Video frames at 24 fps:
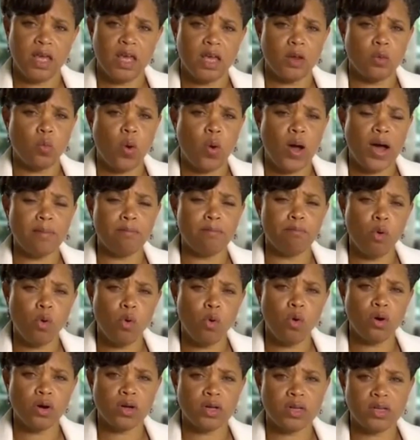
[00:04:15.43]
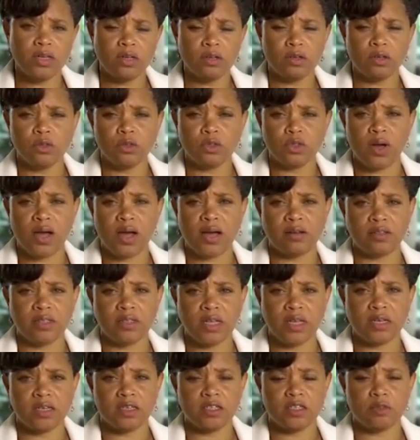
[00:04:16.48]
and why more clinical trial
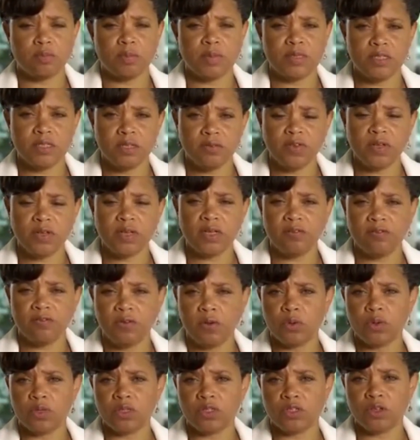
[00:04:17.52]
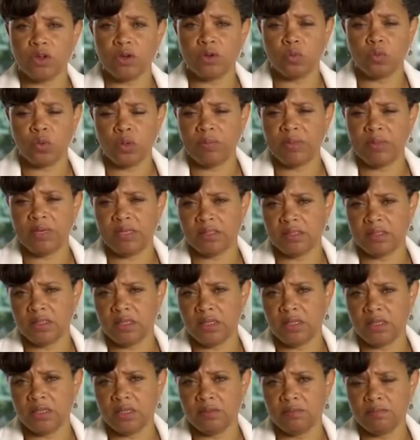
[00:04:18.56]
data specifically focused on women is
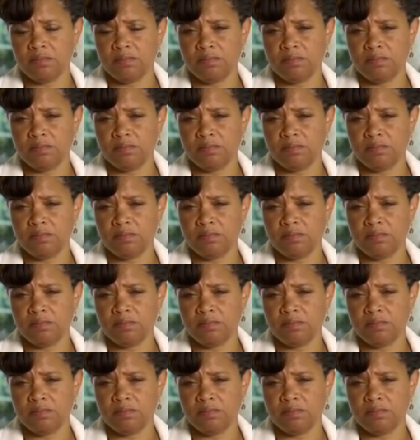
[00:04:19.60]
needed.